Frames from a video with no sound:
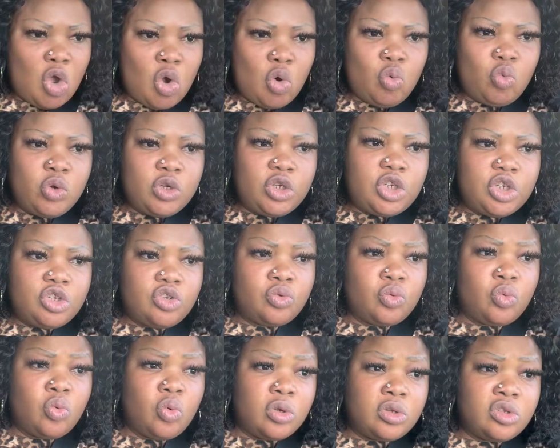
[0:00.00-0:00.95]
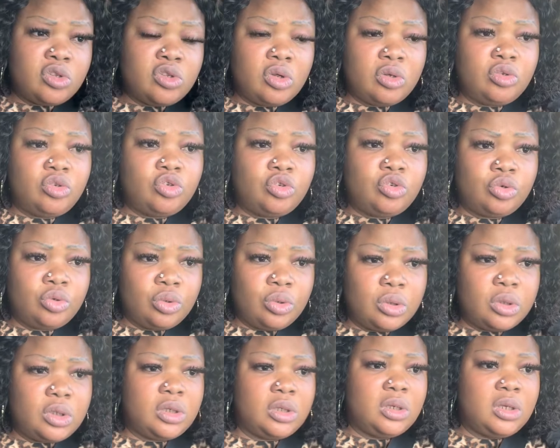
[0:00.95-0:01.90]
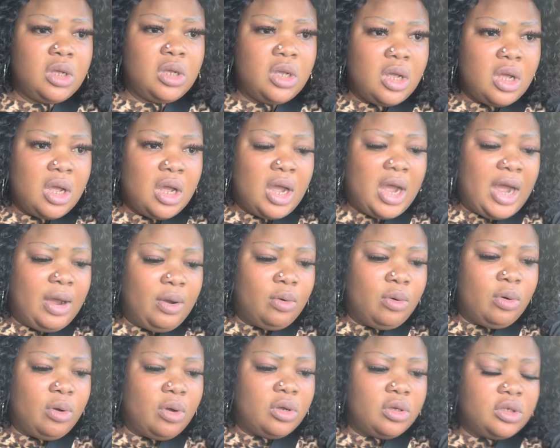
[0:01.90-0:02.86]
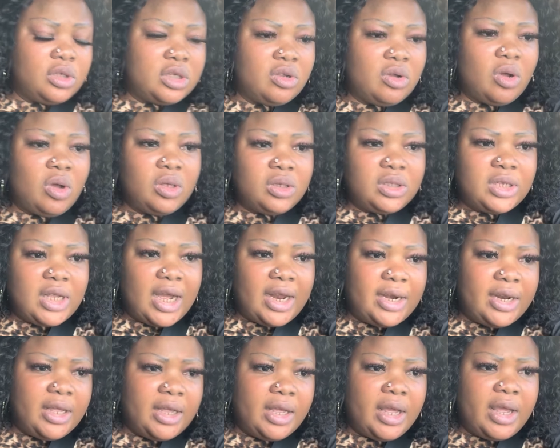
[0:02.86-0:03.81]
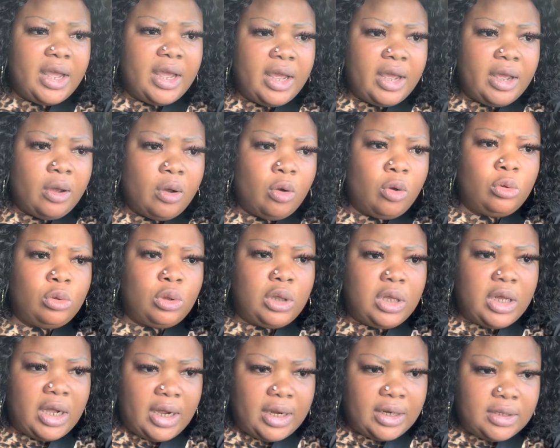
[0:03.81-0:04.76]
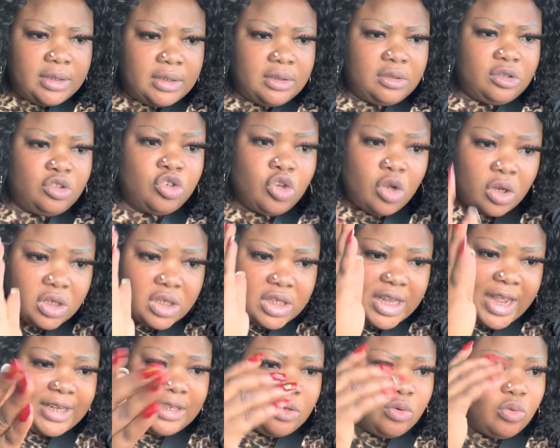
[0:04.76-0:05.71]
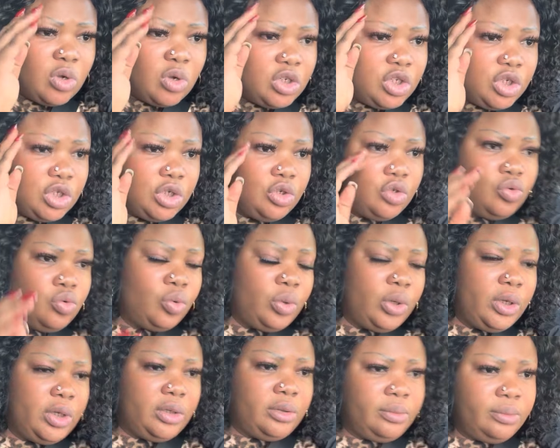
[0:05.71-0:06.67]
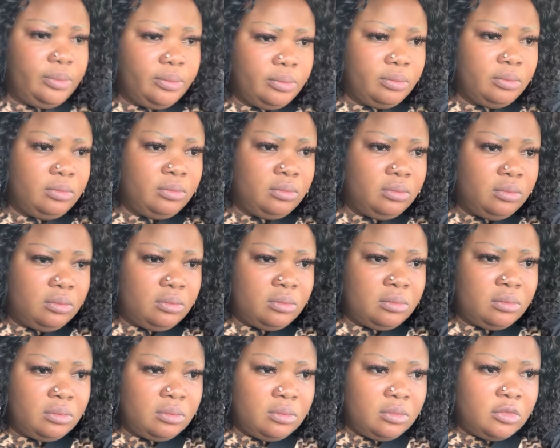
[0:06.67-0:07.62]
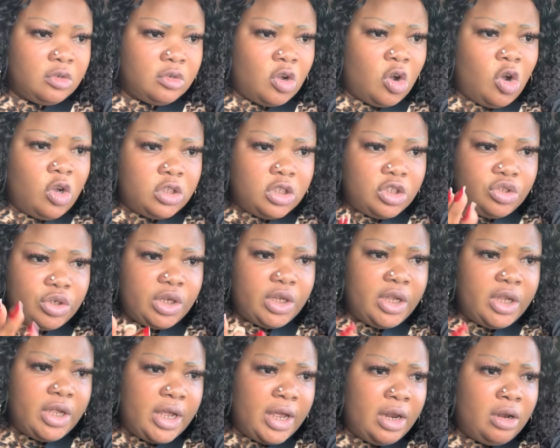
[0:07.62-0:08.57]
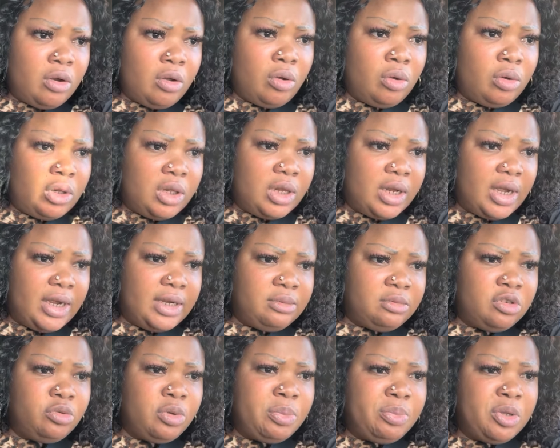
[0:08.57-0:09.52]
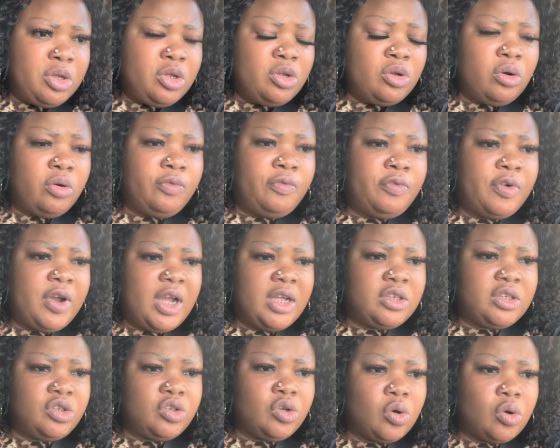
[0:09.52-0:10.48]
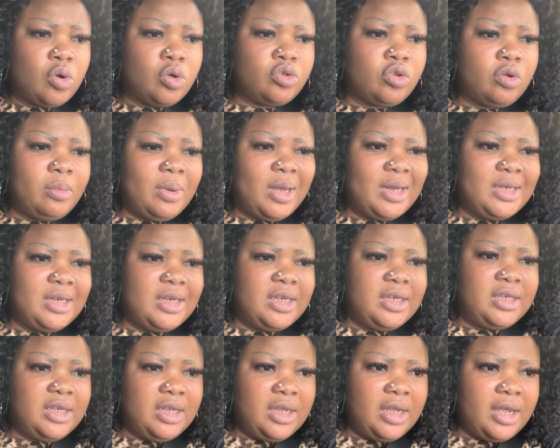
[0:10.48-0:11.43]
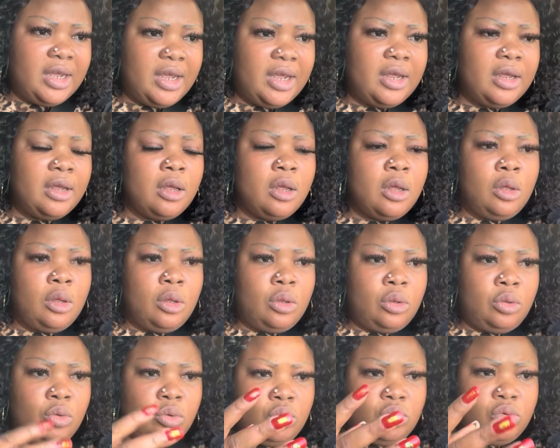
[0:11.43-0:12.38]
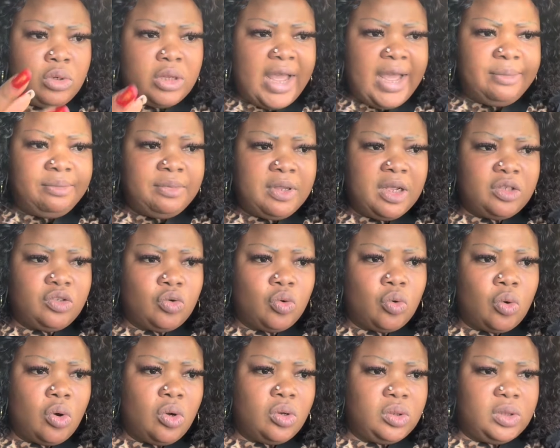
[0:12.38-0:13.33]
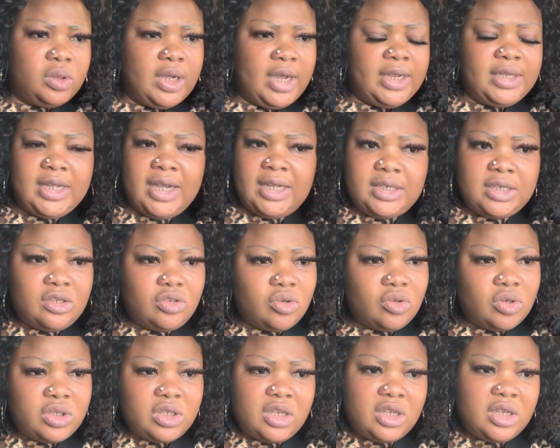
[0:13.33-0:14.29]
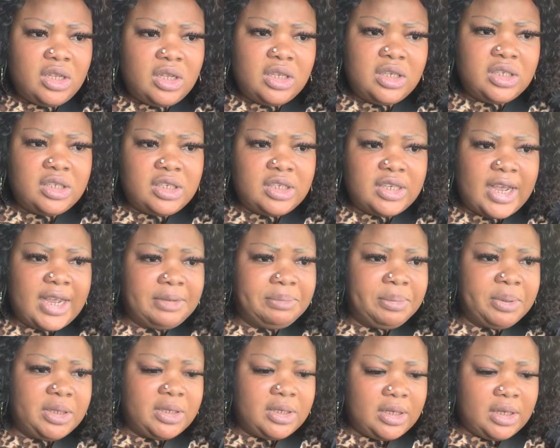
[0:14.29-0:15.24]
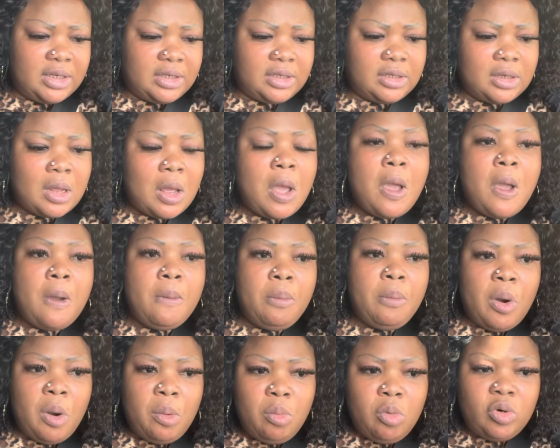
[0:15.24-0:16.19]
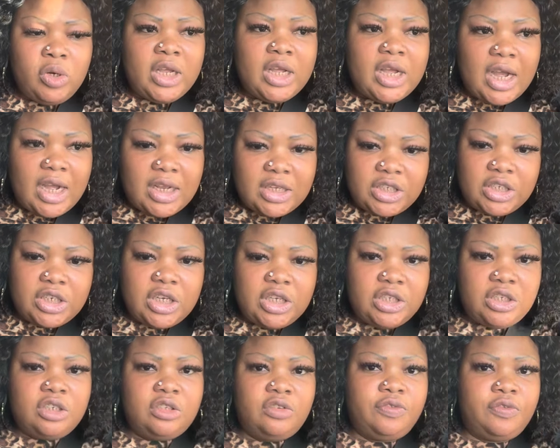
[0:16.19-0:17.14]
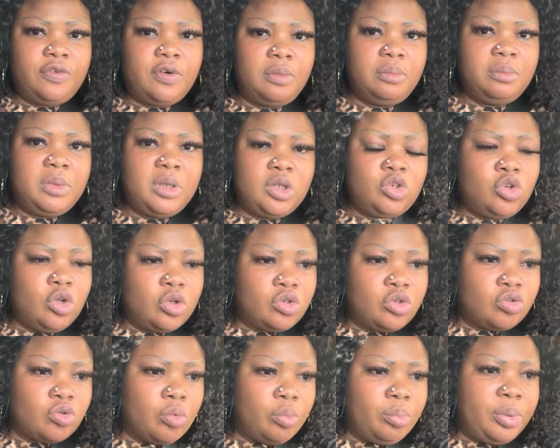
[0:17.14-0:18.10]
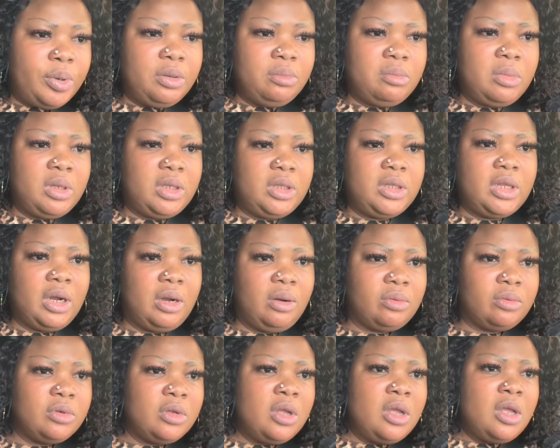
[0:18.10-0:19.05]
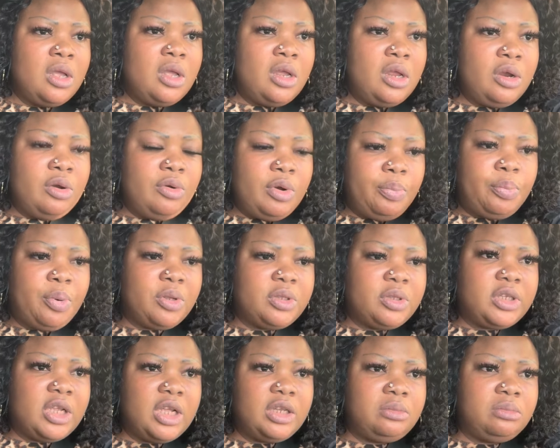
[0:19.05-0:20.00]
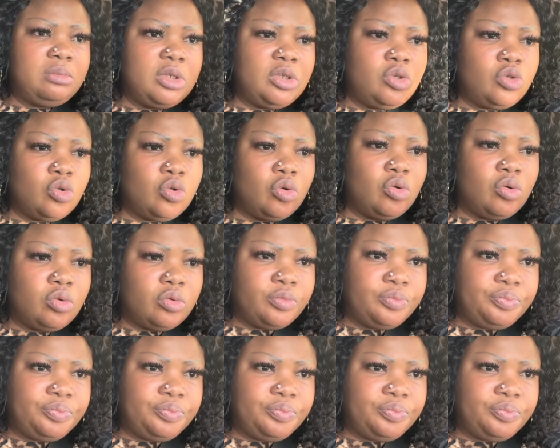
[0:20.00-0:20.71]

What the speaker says: which is was not truth. I was ordering hair online, just like the way she's doing. Ordering hair online, maybe your fans, your customer need the hair, you help them to order it. That is not an inside business. But Monica changed it for me just to bring me down. He reported me to